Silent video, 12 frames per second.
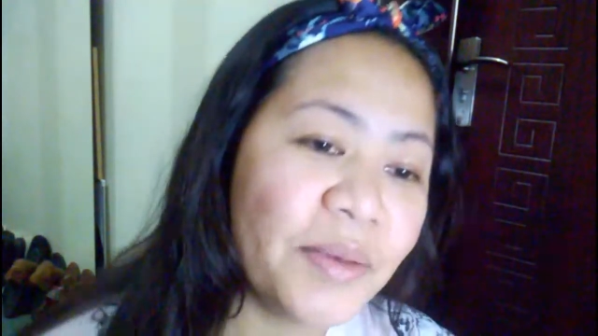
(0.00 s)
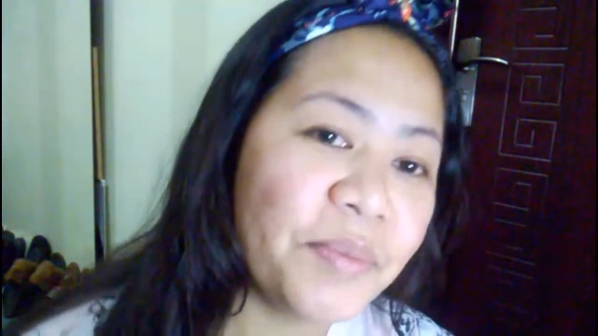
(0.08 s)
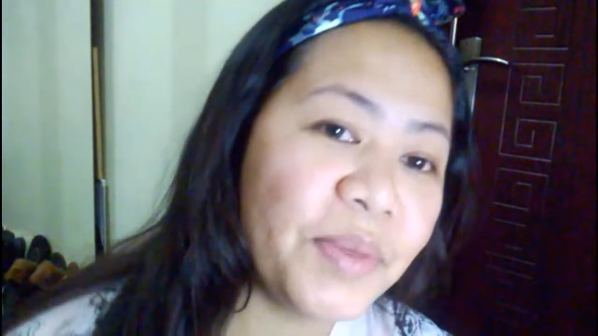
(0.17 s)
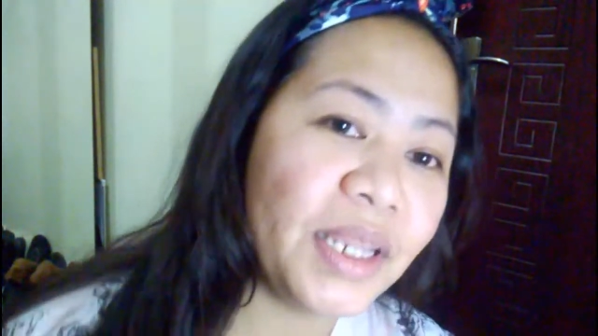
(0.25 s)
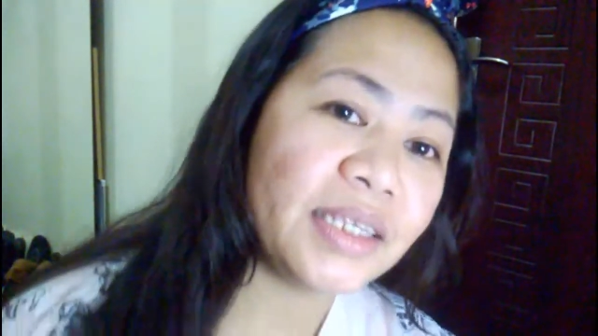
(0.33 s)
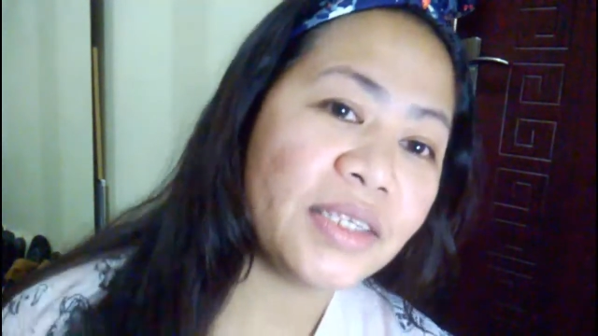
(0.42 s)

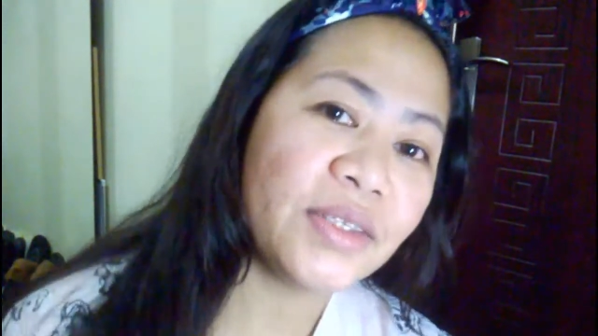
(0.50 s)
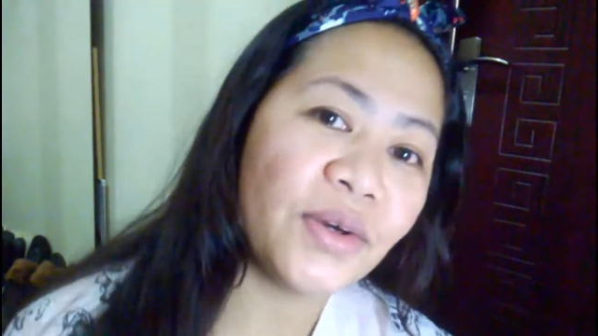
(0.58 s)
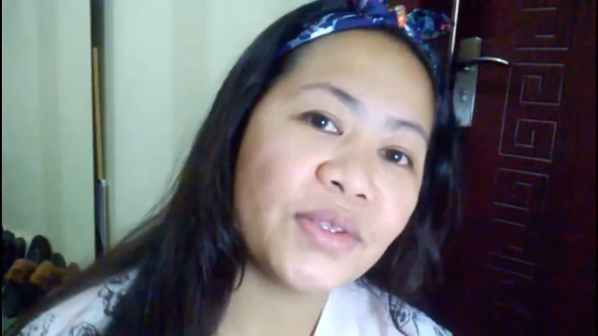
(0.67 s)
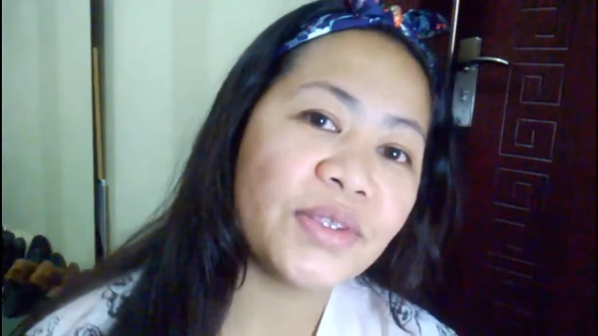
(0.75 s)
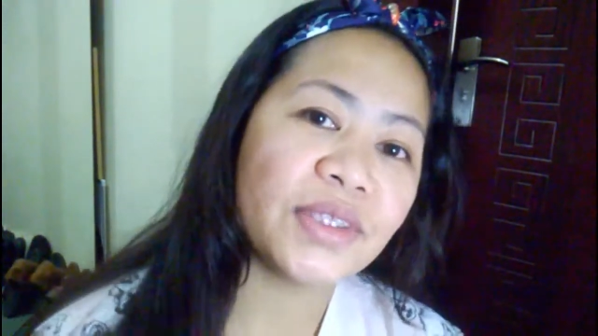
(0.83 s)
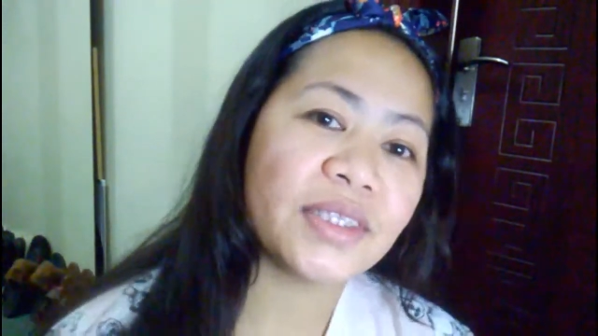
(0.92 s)
please
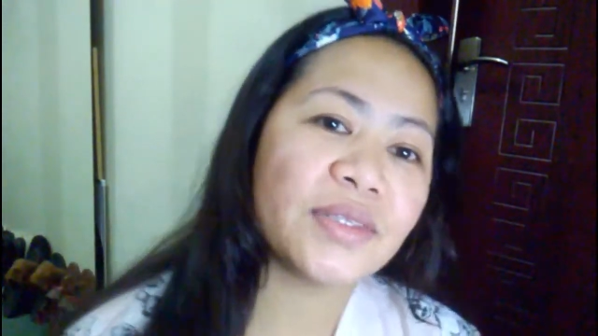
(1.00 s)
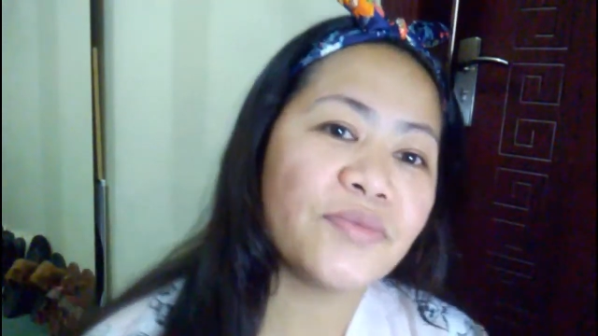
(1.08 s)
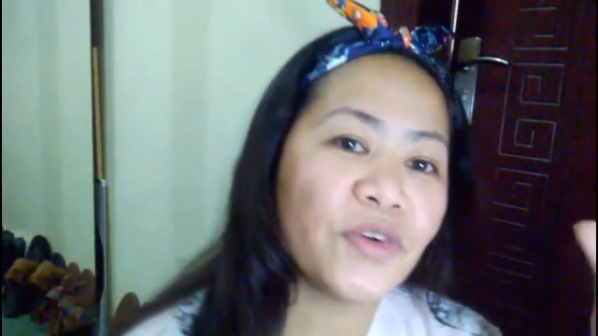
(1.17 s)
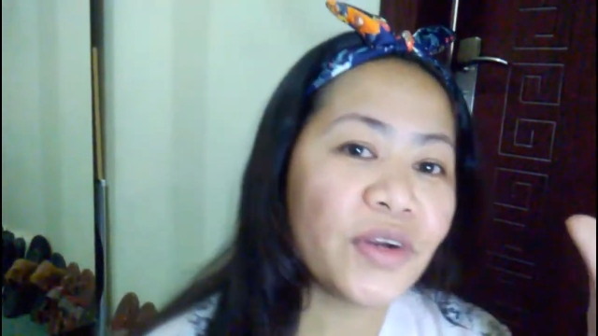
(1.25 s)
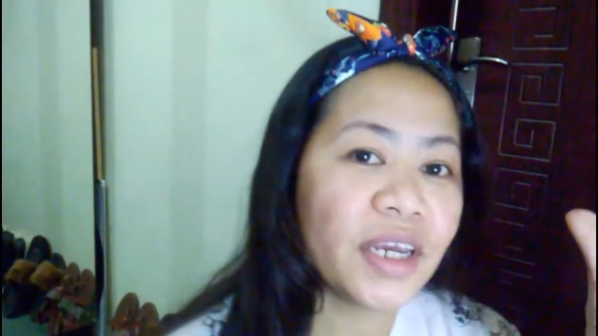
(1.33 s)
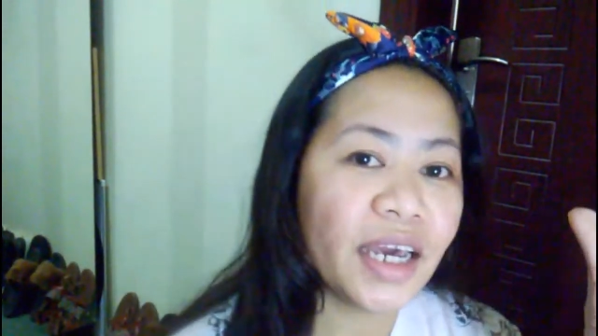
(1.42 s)
don't
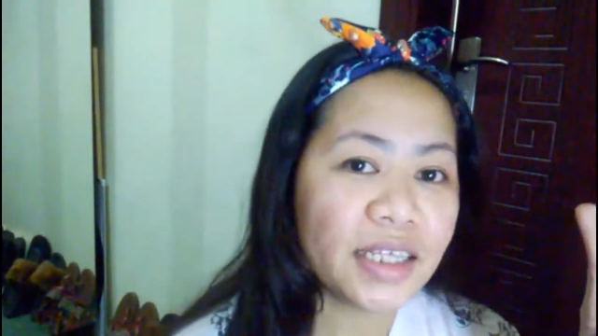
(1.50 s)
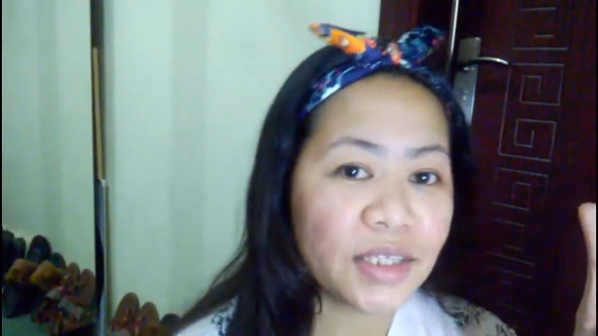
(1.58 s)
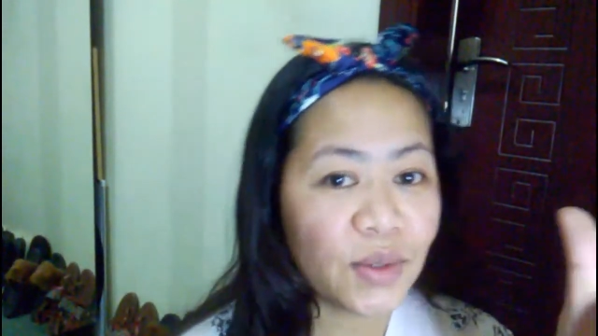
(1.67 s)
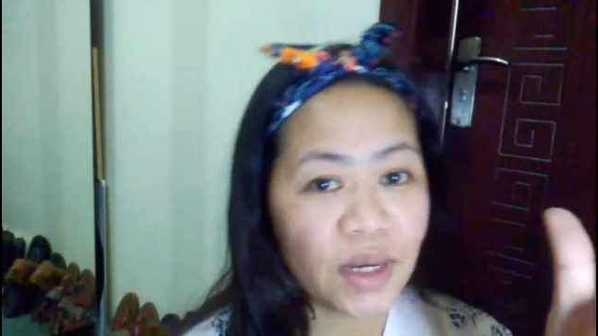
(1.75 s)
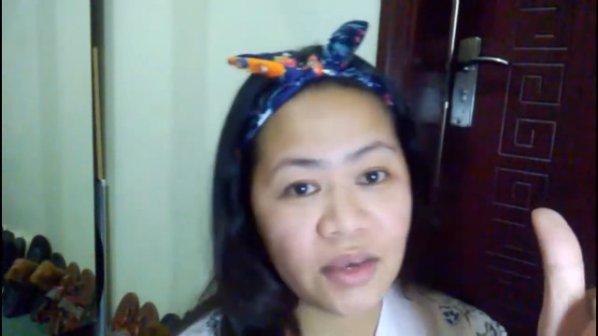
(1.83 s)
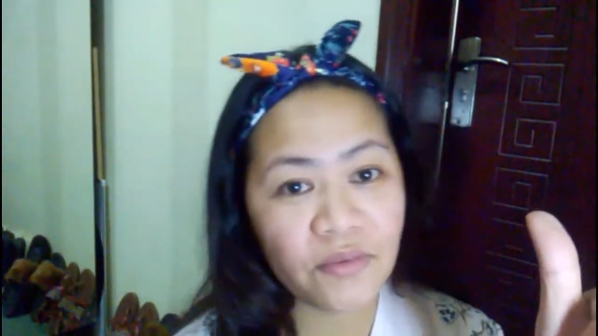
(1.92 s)
forget
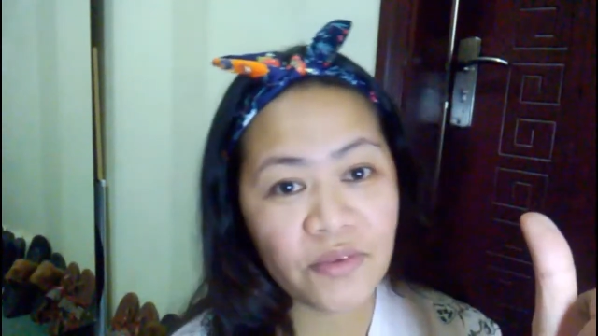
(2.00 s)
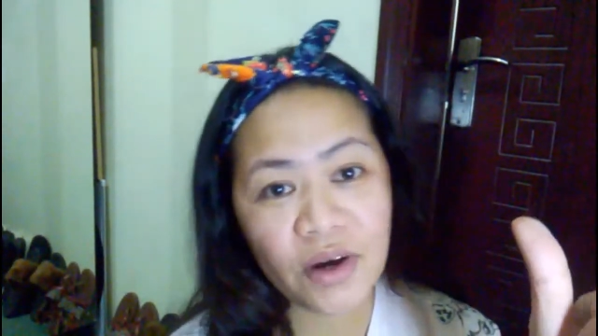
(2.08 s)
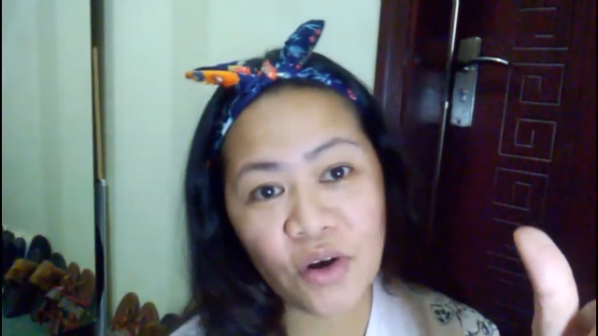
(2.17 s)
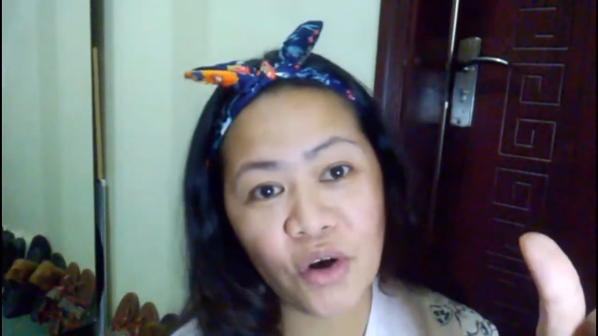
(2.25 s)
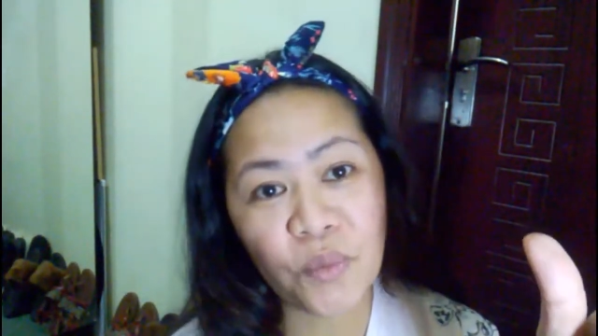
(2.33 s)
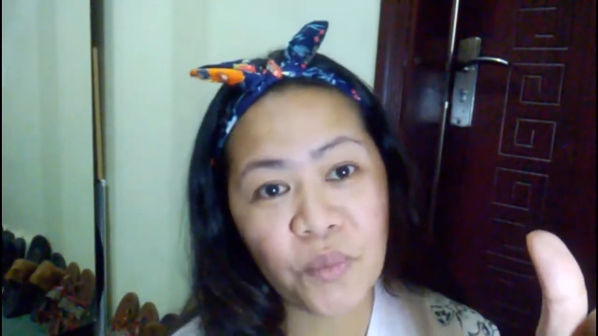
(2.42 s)
to leave a
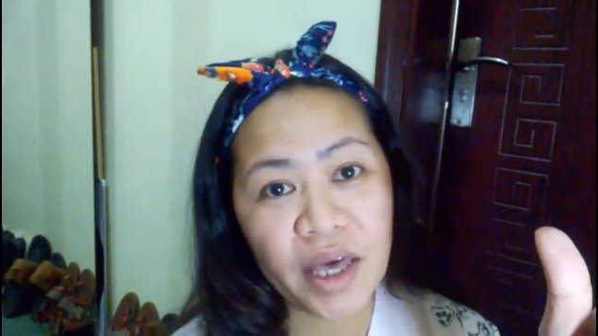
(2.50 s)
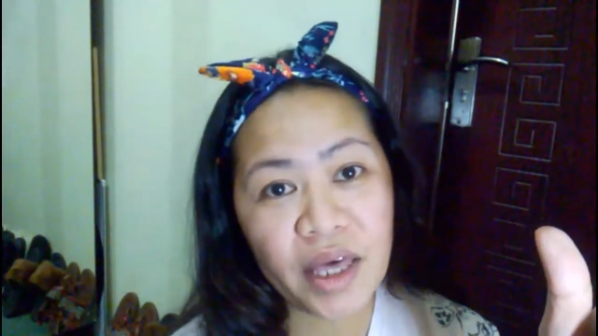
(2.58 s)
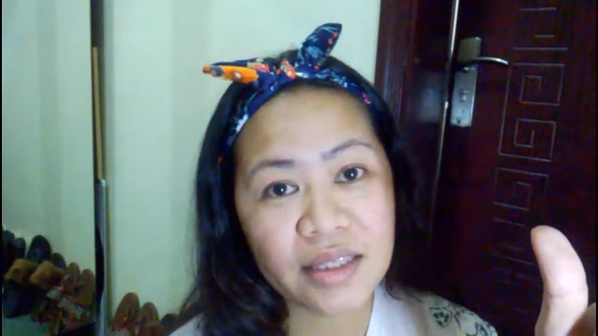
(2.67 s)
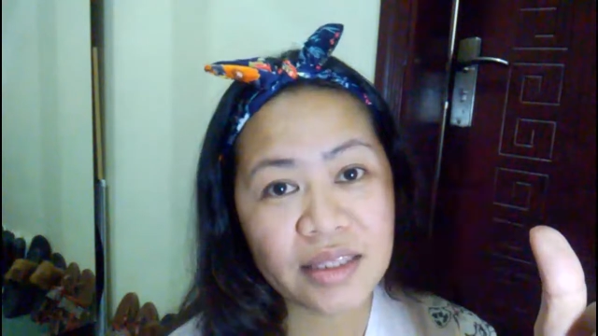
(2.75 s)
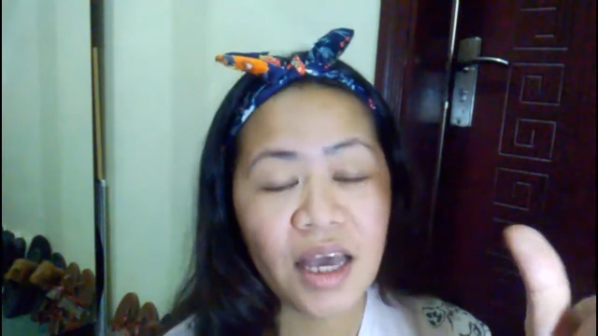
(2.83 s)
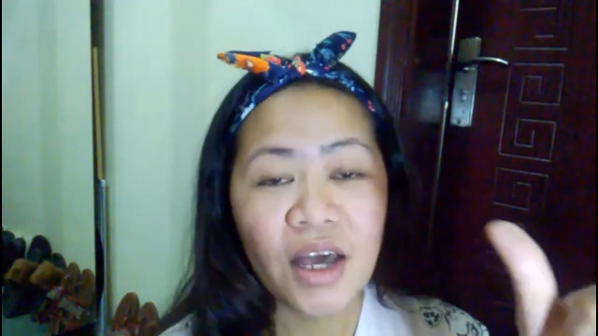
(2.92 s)

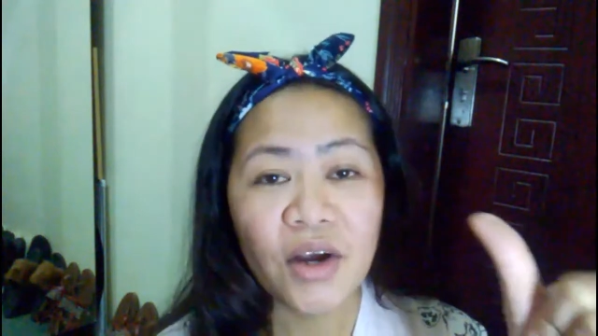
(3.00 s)
comment